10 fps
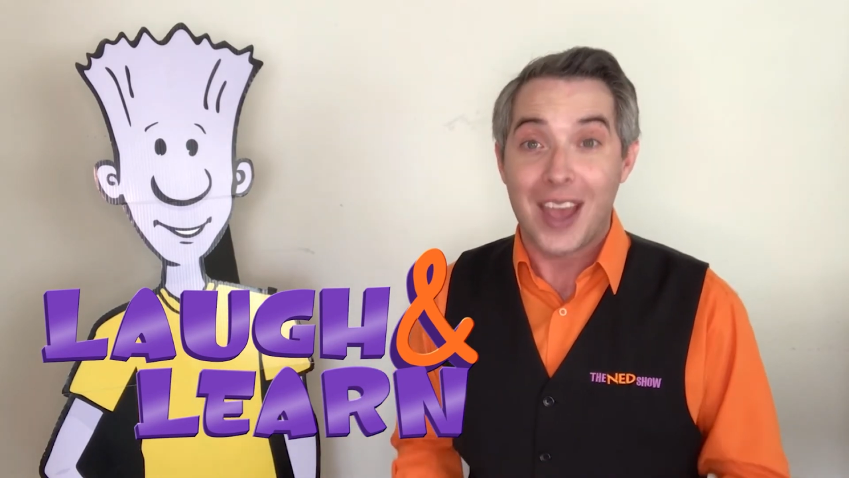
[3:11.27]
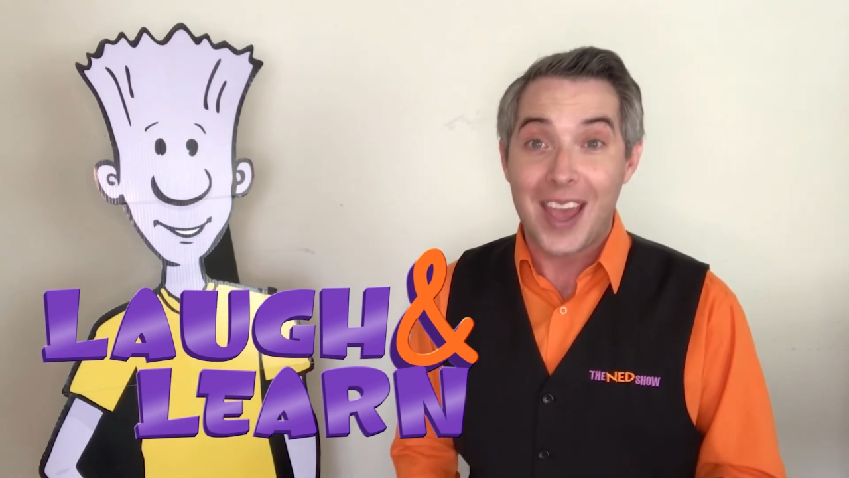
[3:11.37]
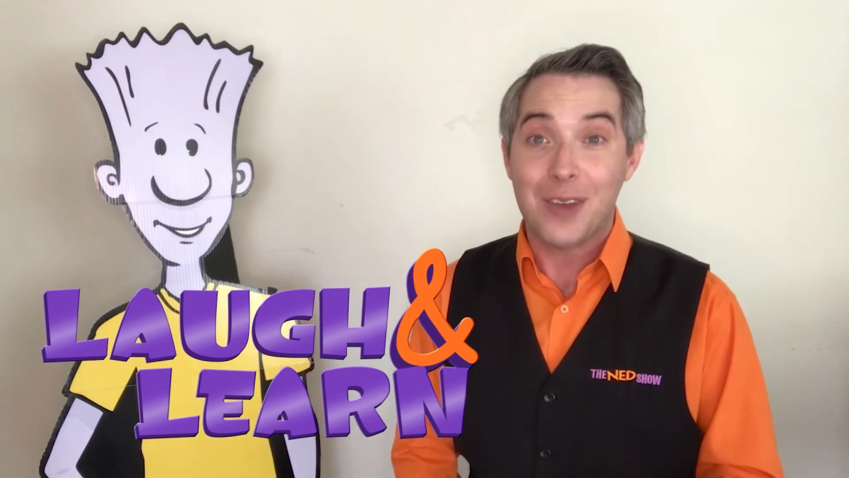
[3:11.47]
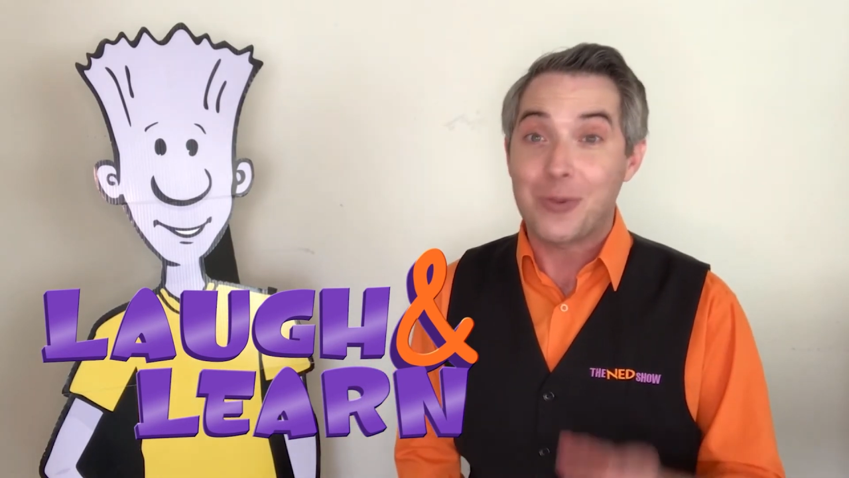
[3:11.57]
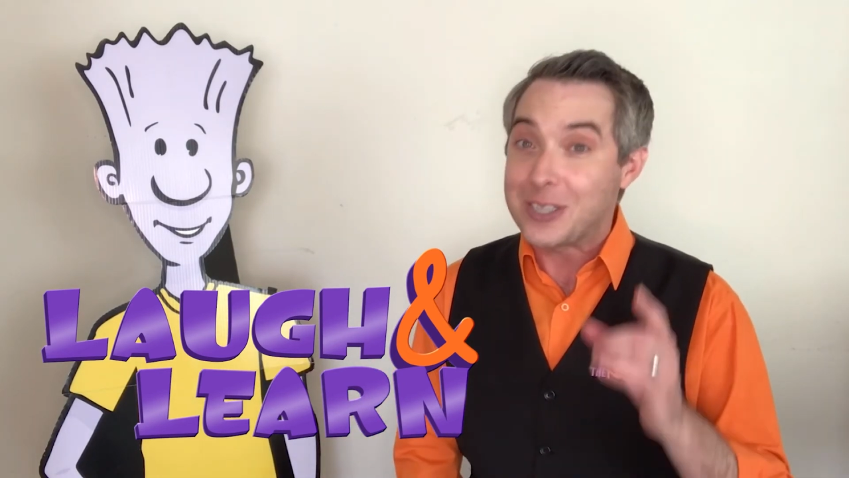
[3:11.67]

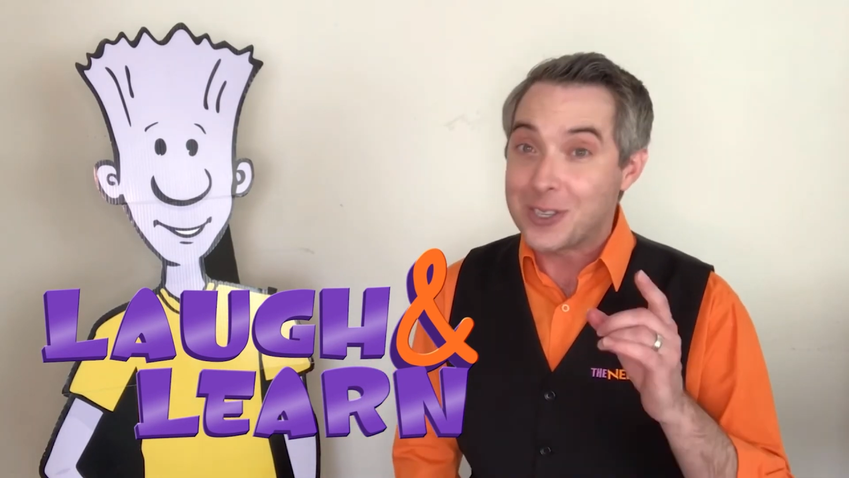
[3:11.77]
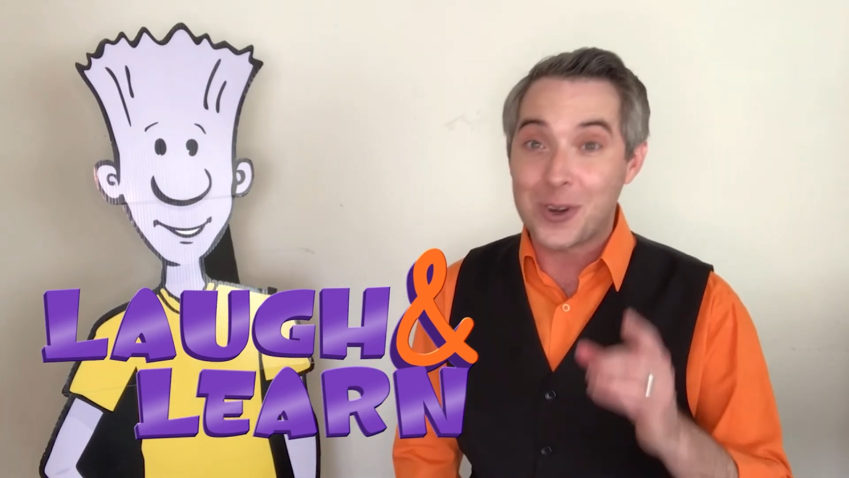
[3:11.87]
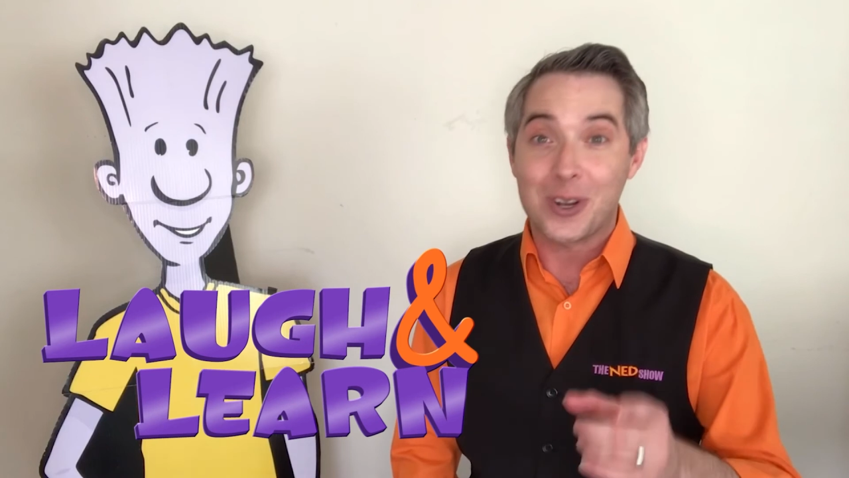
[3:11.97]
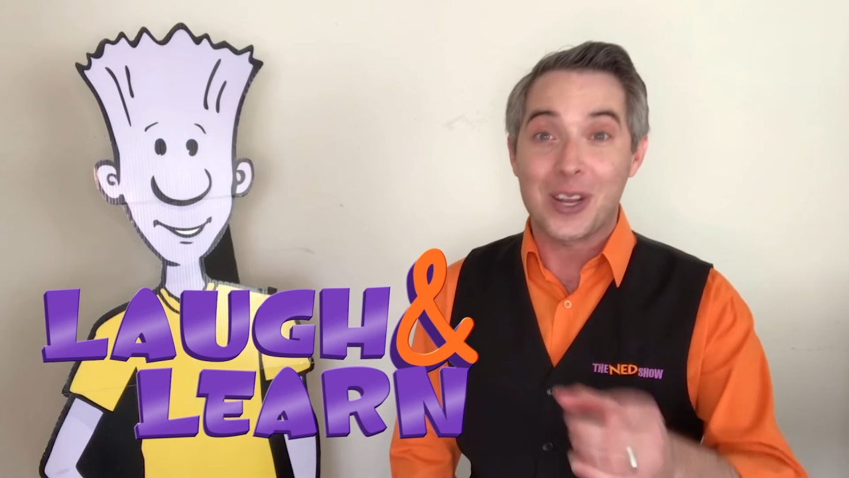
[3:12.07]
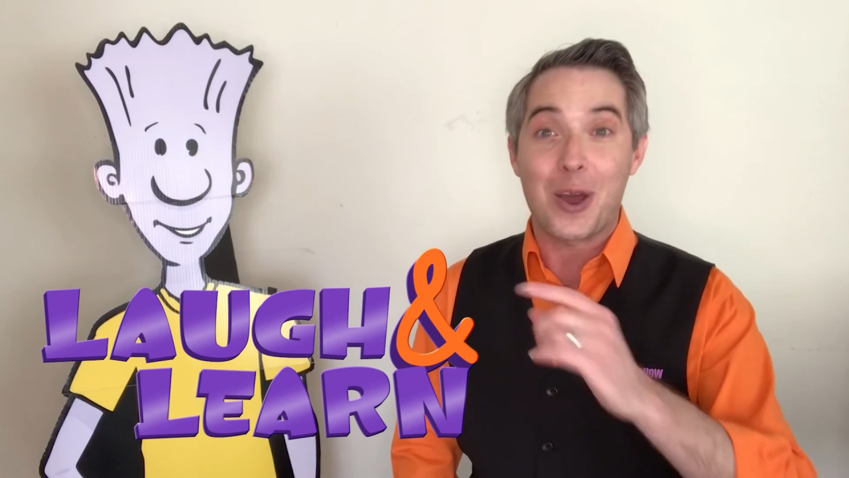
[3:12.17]
and we
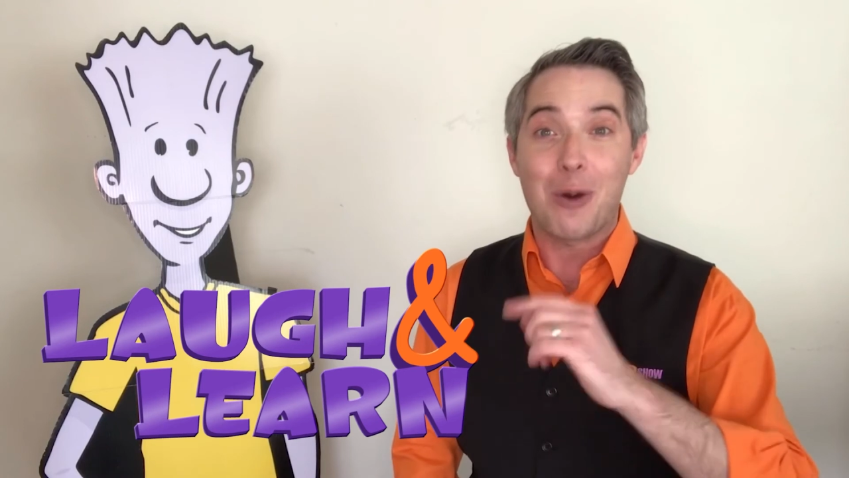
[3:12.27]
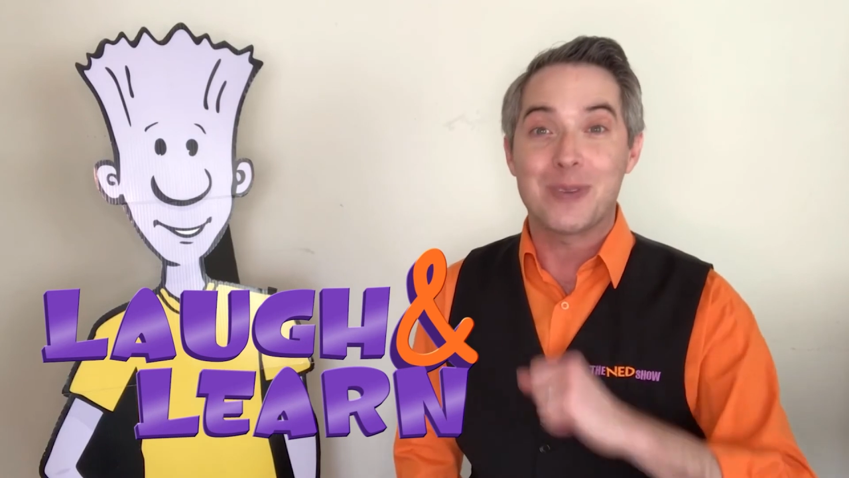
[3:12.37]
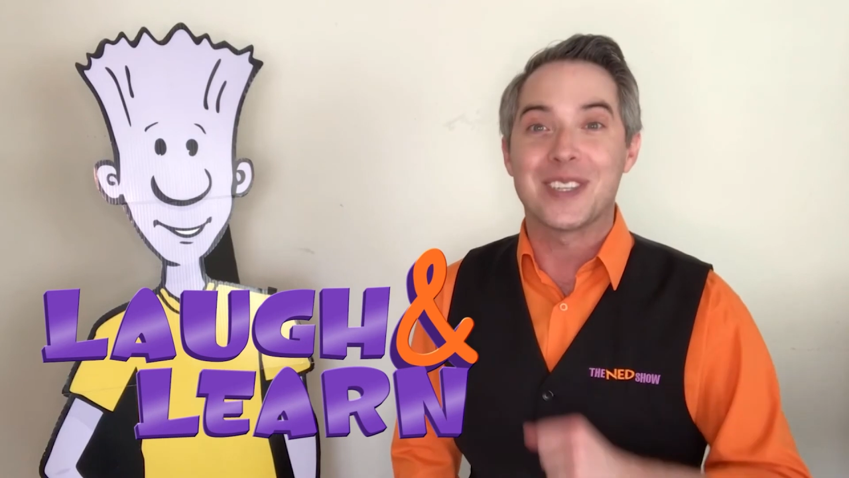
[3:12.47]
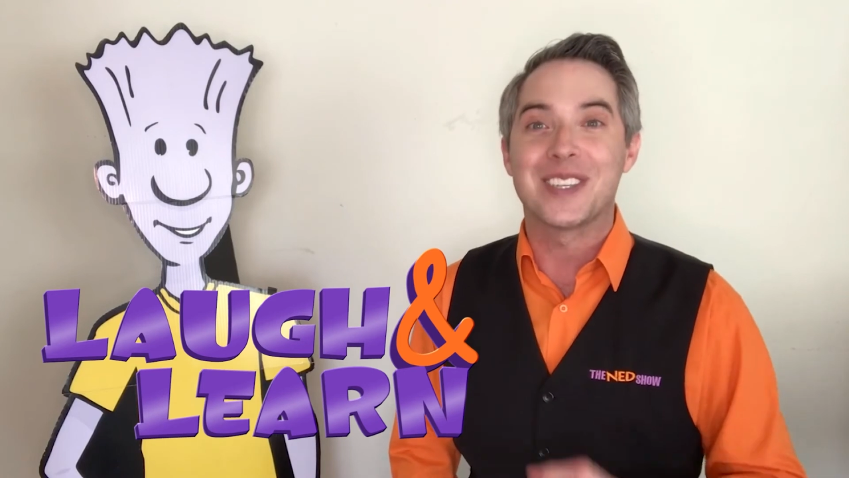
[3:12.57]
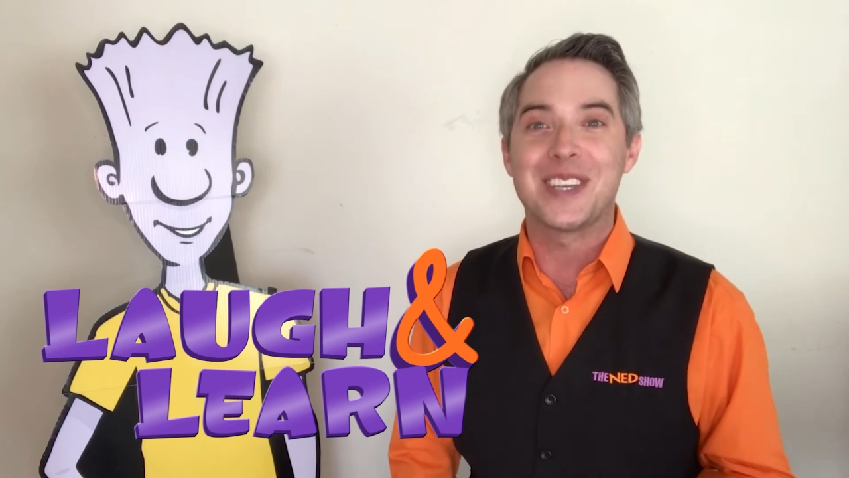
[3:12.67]
certainly hope
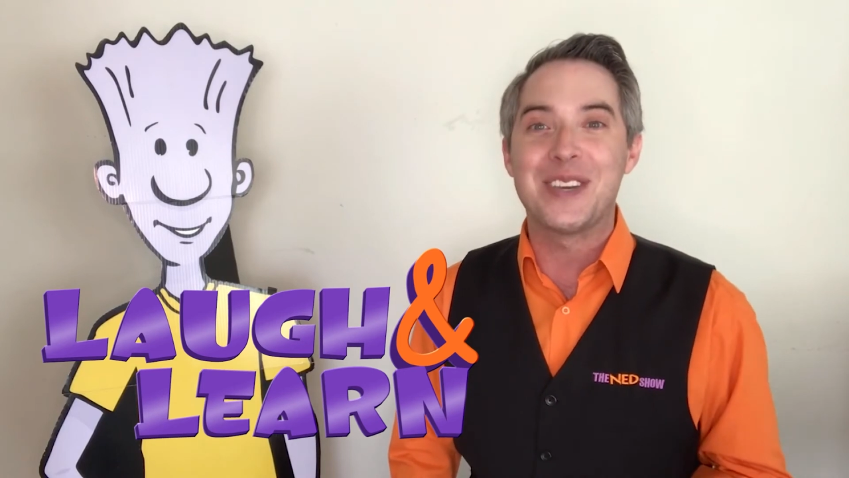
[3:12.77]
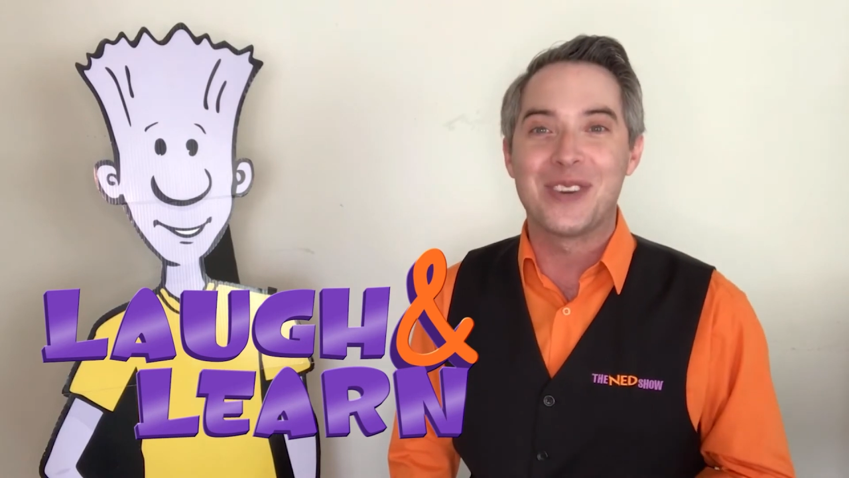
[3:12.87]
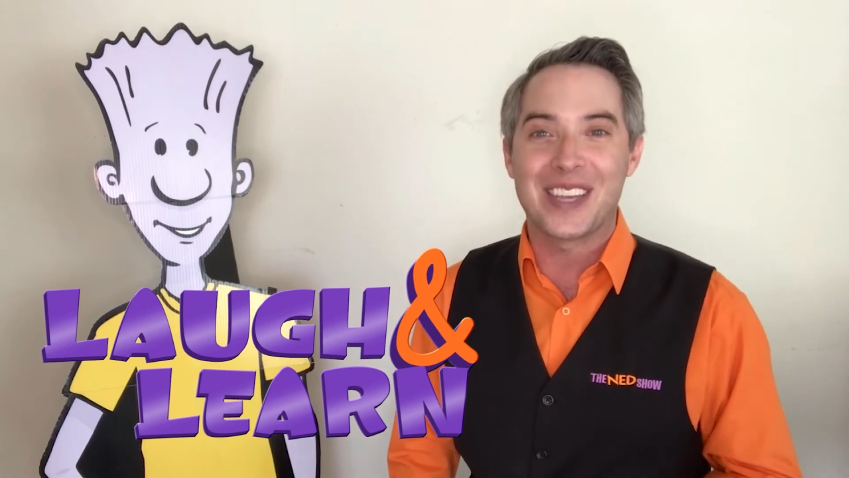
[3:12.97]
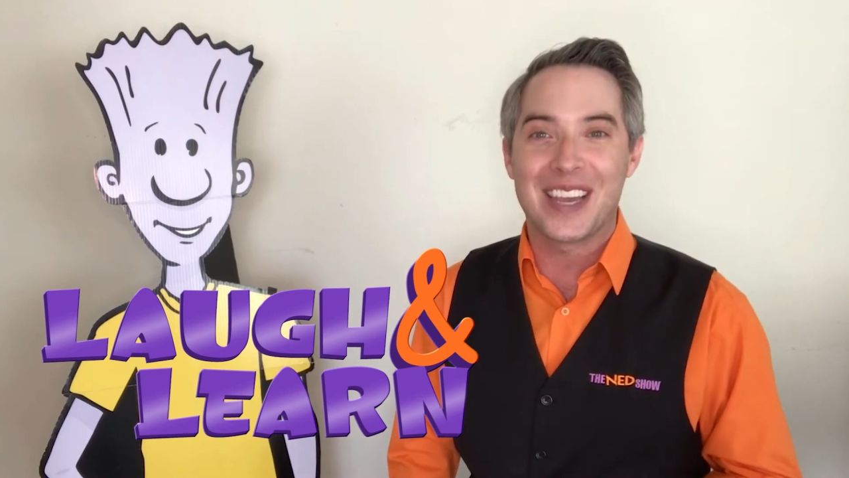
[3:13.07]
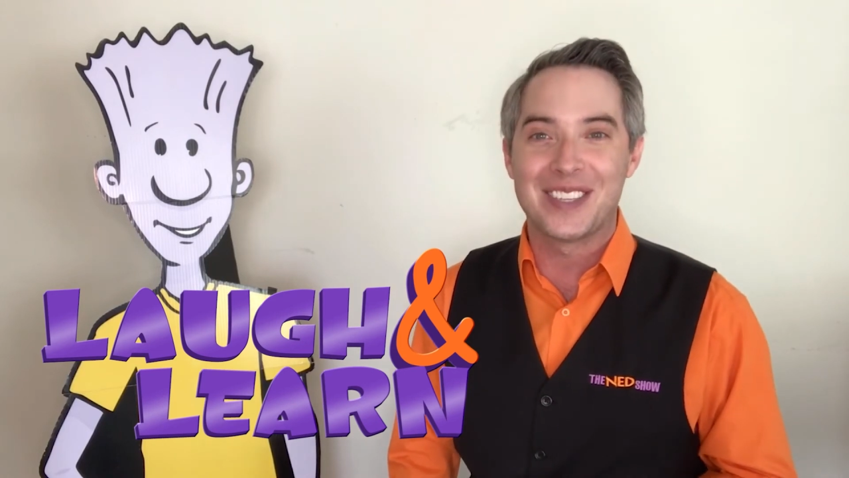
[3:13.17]
to see you
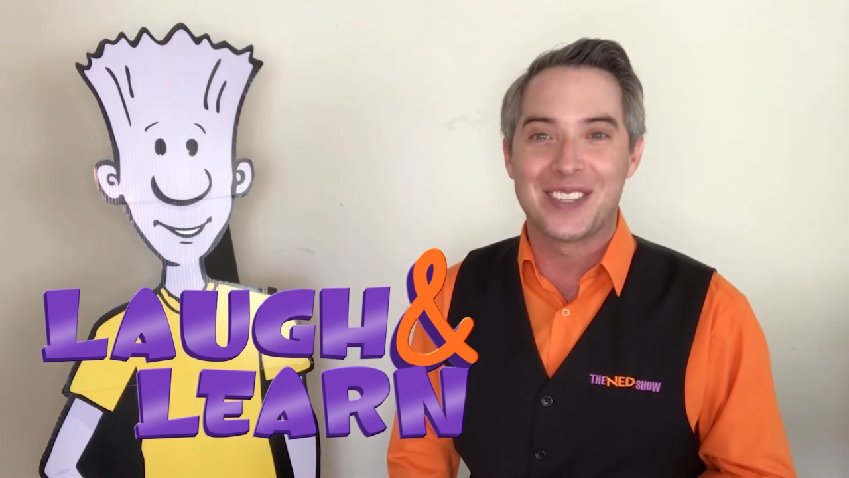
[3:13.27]
again